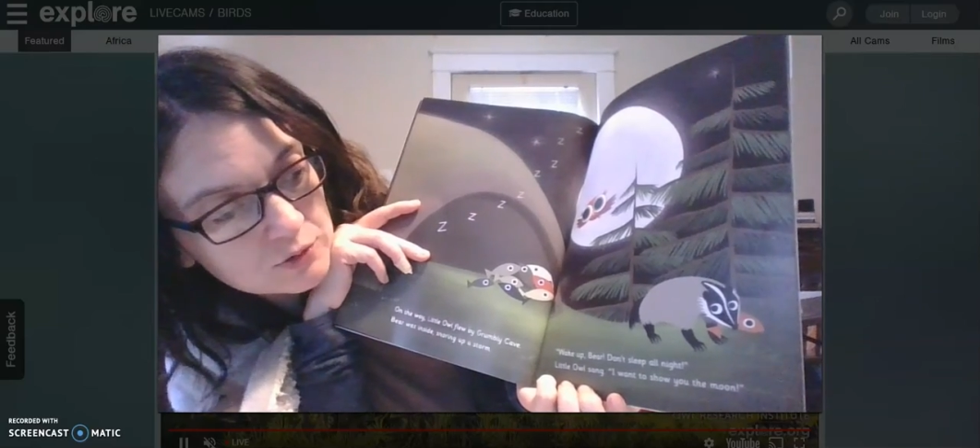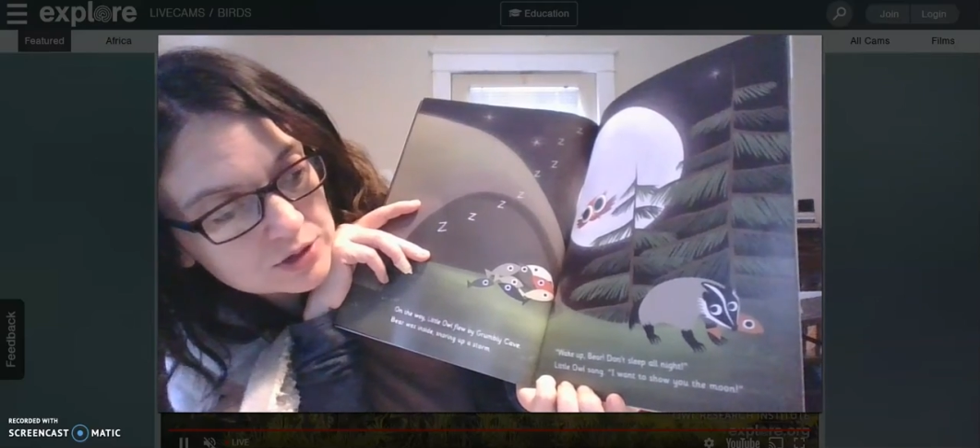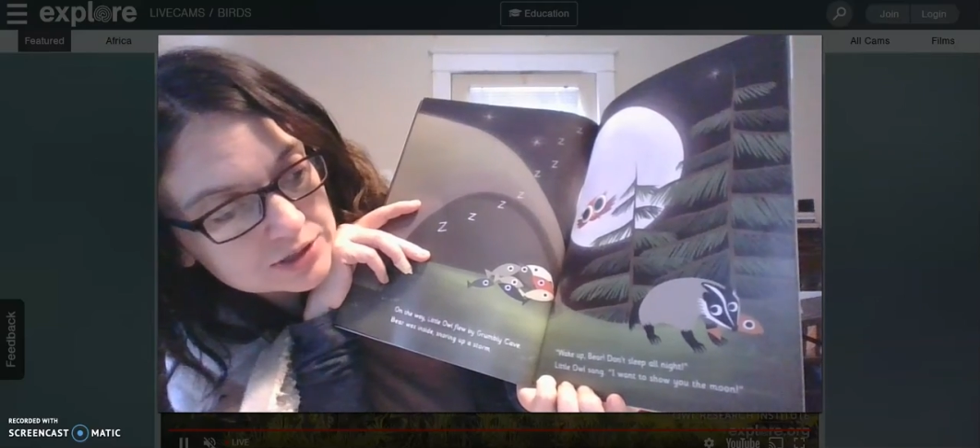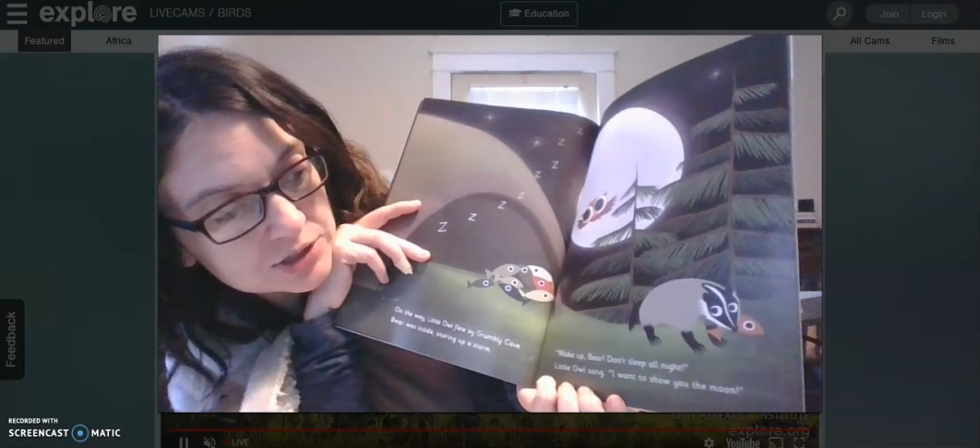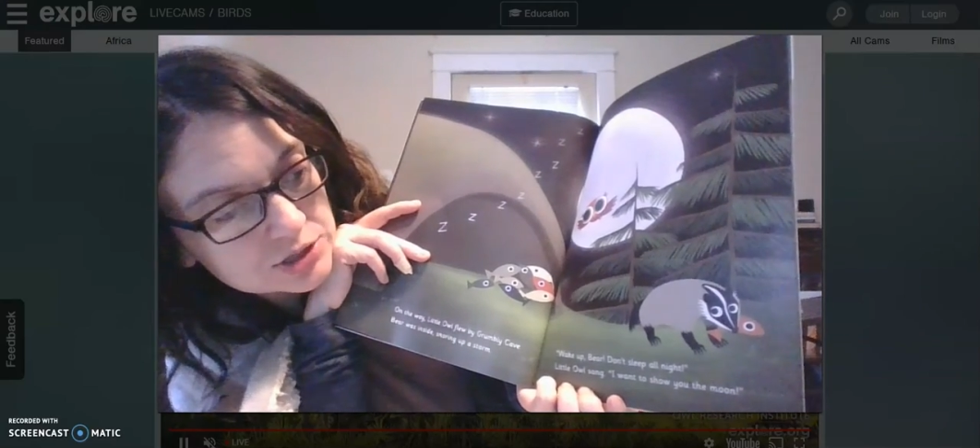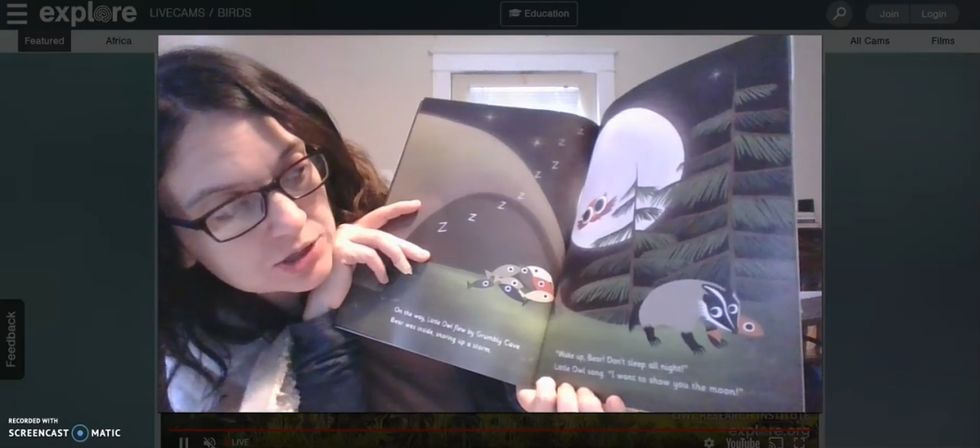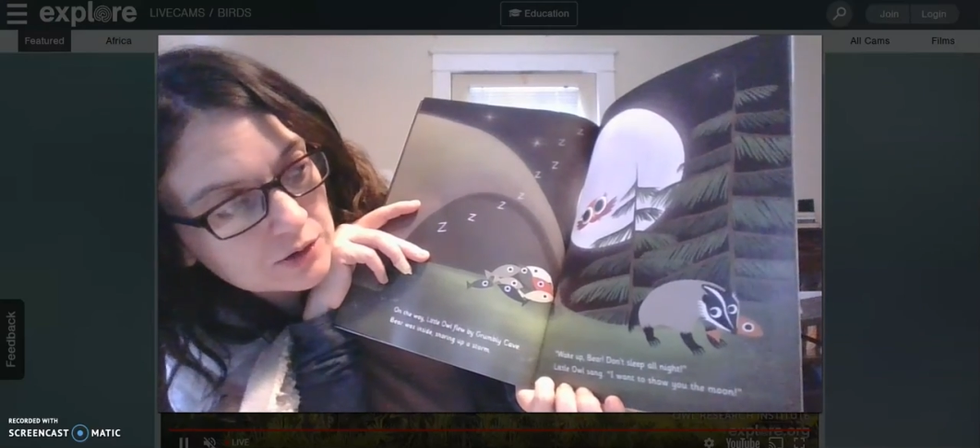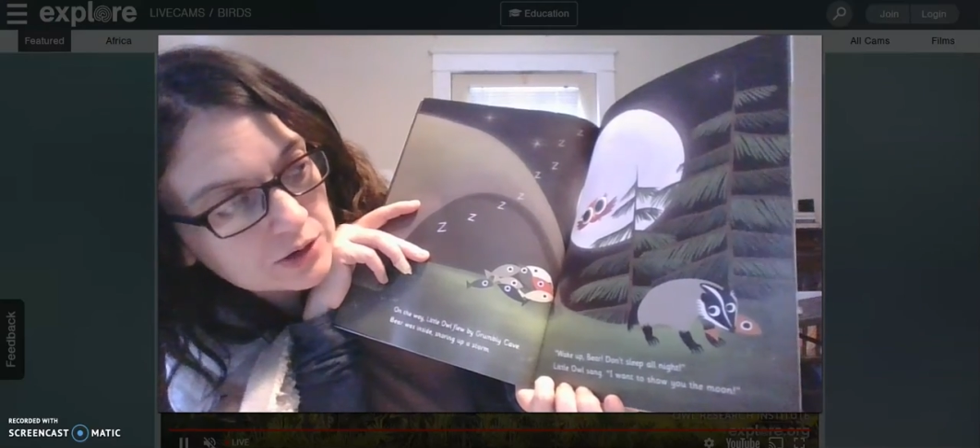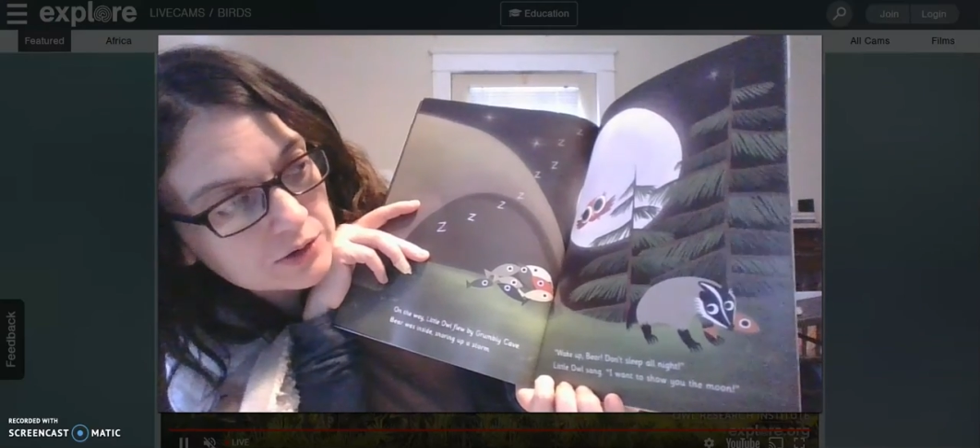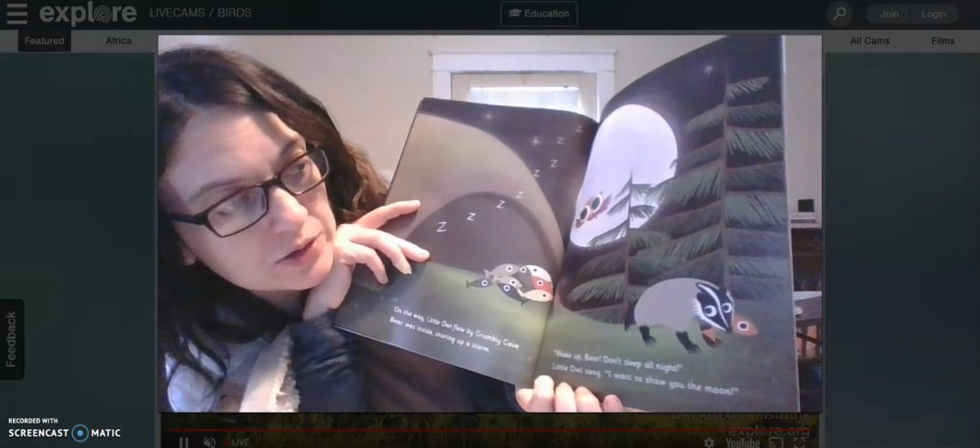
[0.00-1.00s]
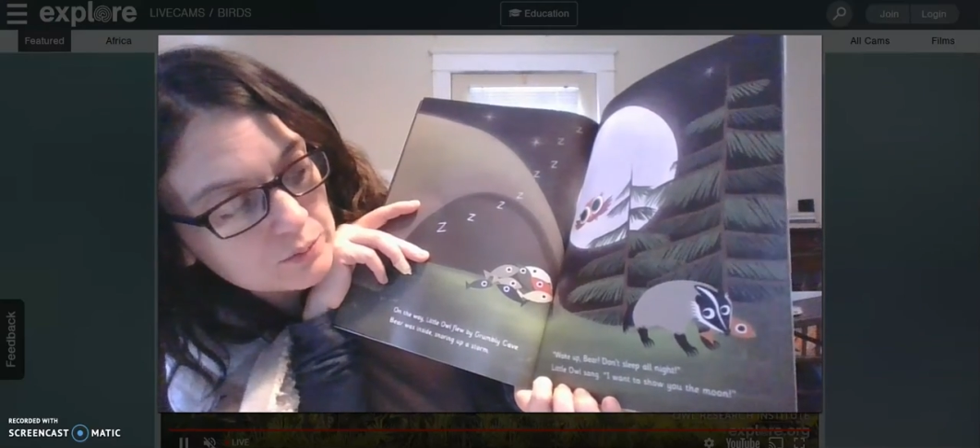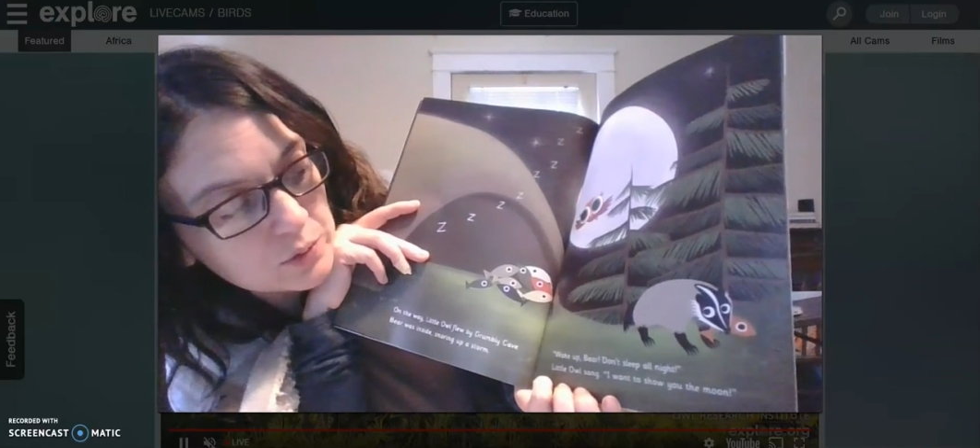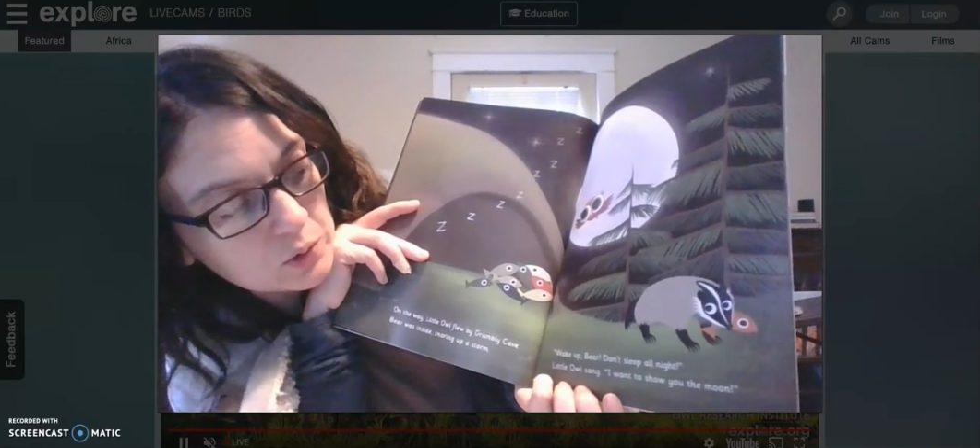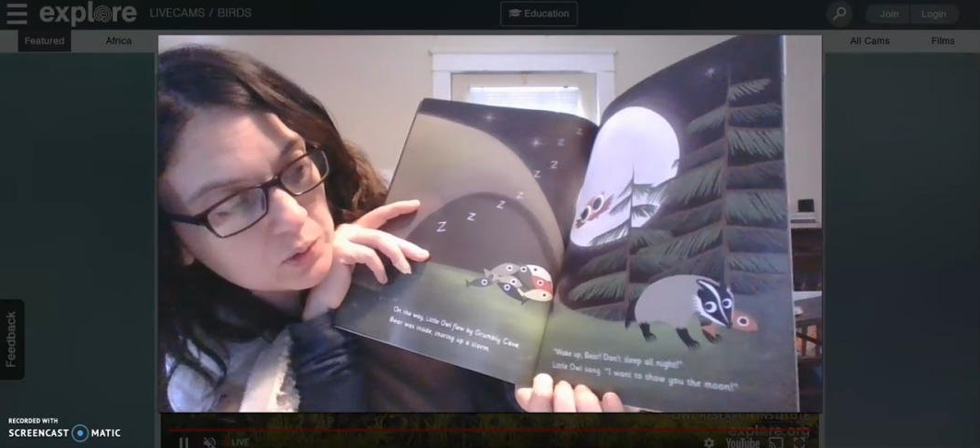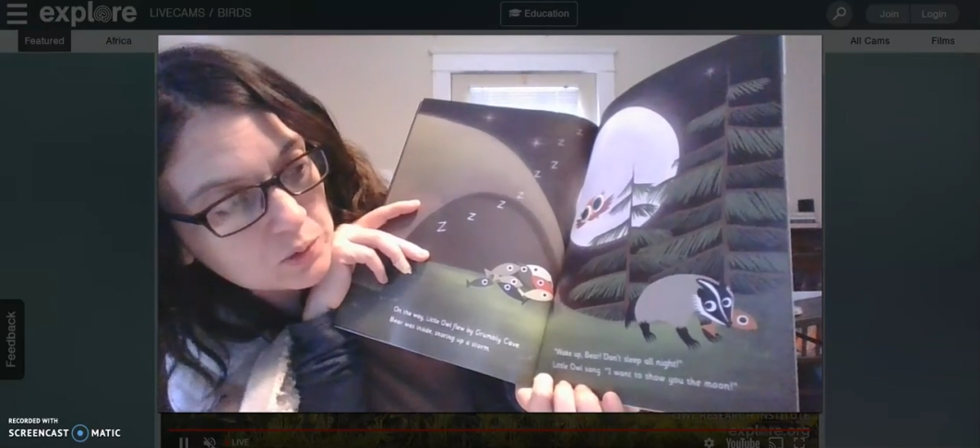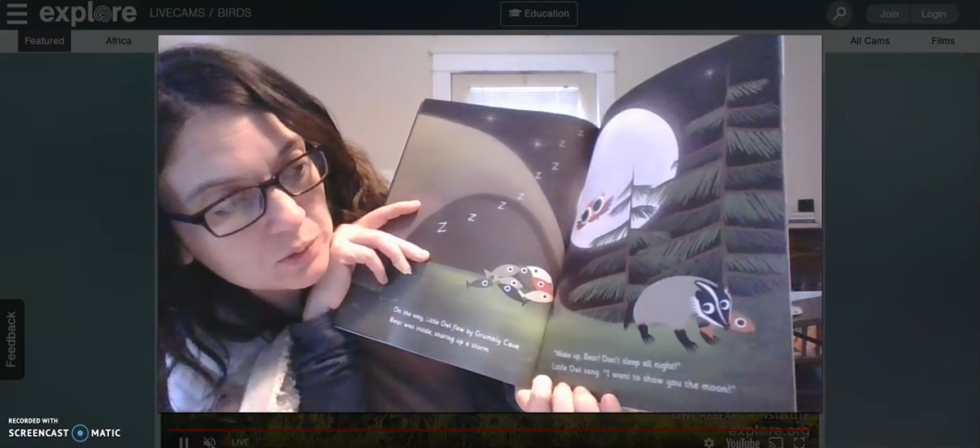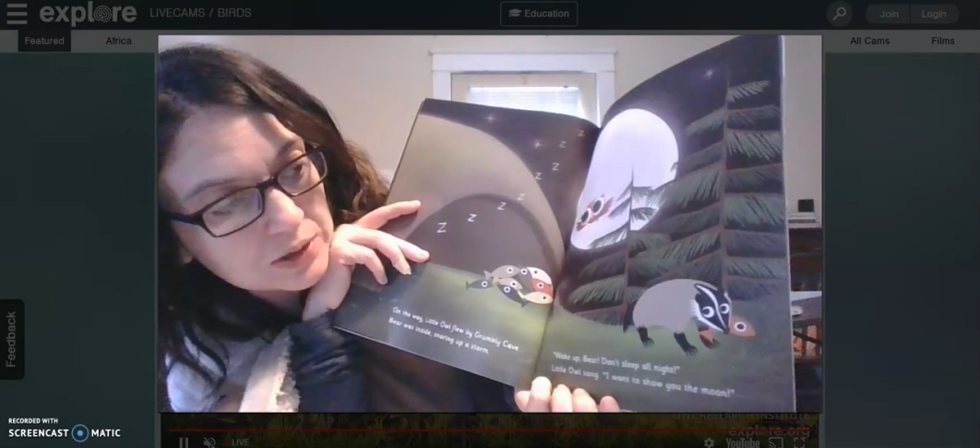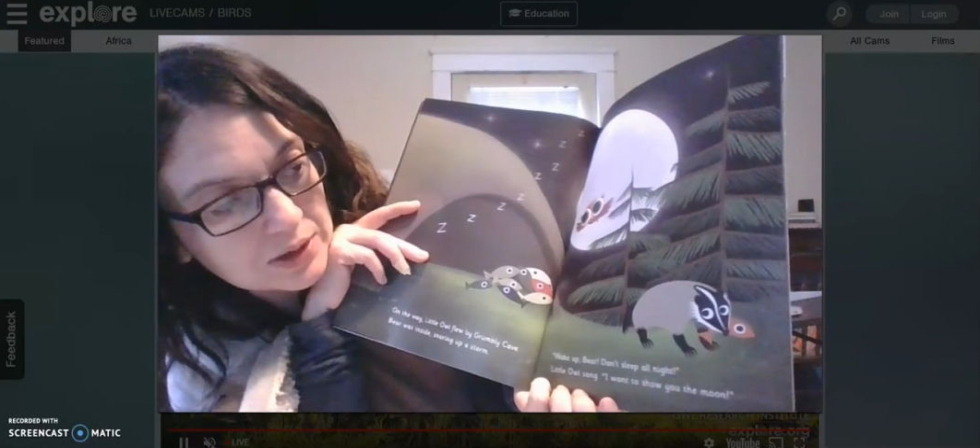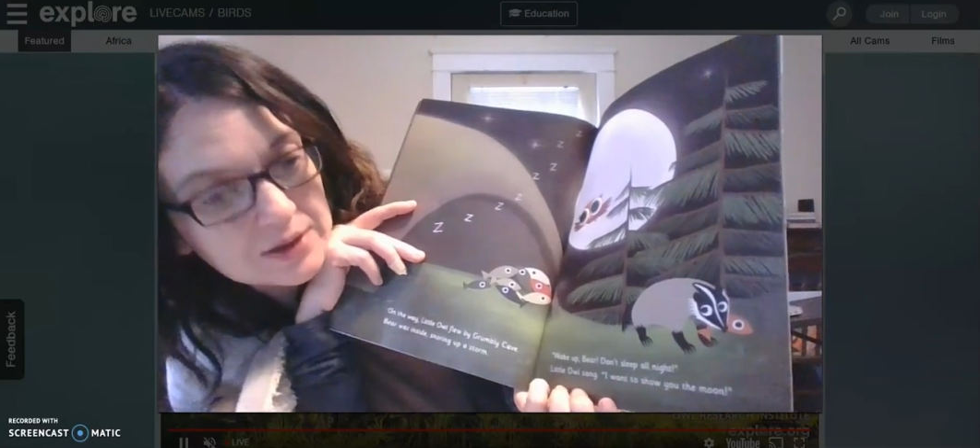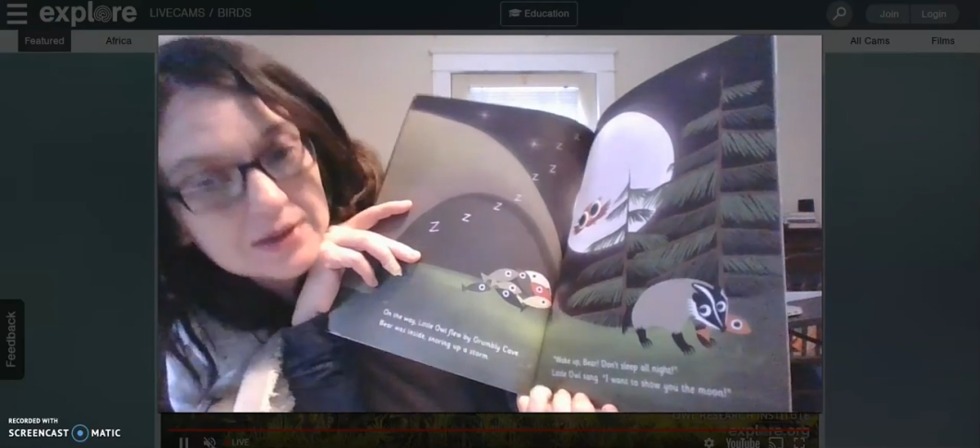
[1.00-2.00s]
want to show you the
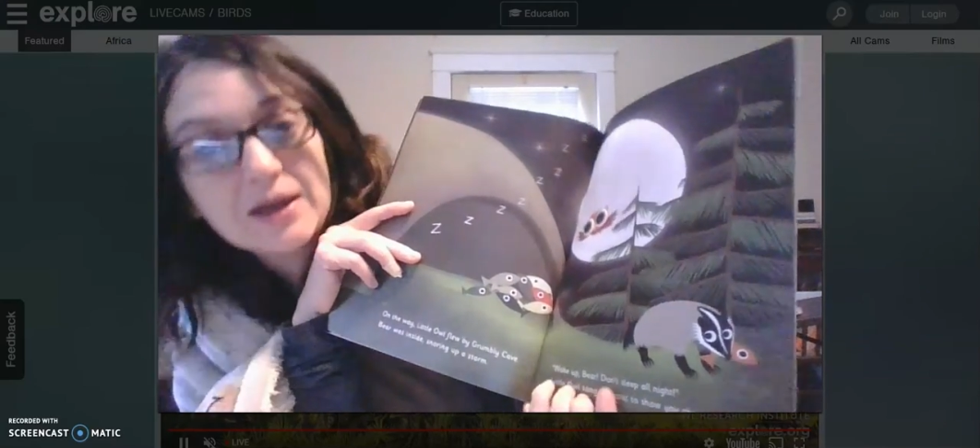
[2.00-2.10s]
moon.